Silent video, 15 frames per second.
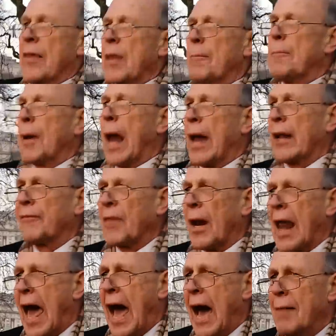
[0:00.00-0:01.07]
the blood of the
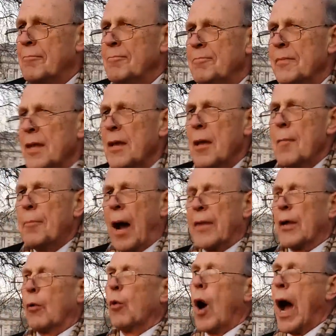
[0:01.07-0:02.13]
Lamb by
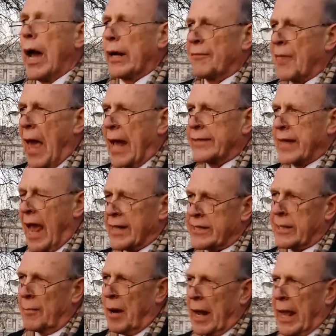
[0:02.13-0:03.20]
the word of their
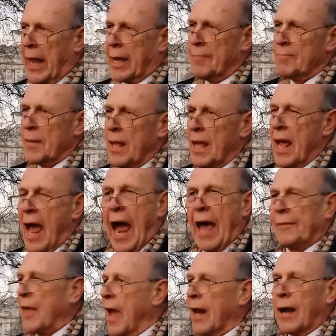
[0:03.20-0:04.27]
testimony,
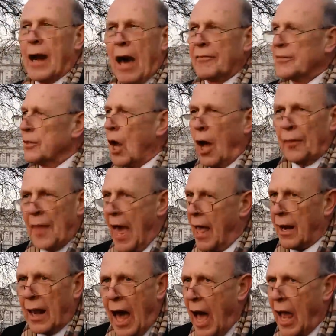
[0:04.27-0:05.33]
and they loved not their
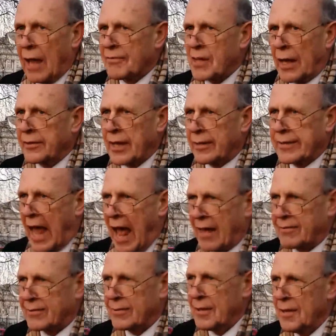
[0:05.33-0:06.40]
lives unto
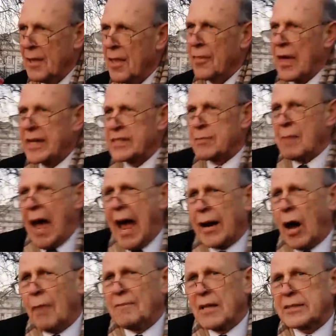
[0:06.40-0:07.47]
death. This man
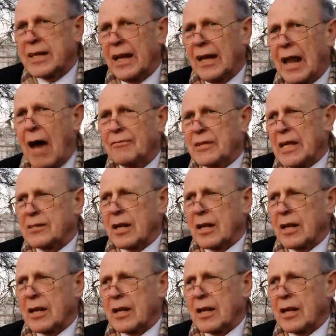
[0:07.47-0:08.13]
obviously loved his